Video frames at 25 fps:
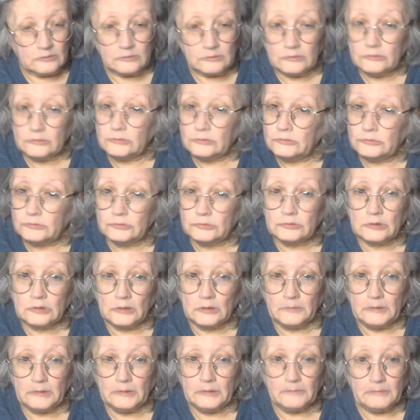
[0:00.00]
This is just going
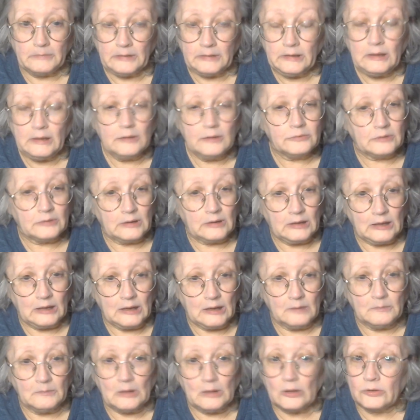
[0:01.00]
to be me as I
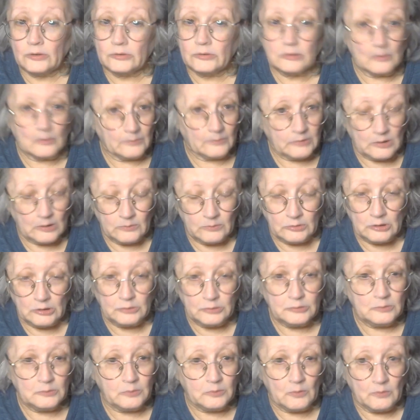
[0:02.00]
am, and sometimes I
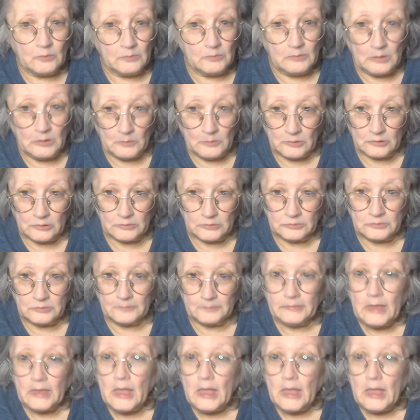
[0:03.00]
trip over my words.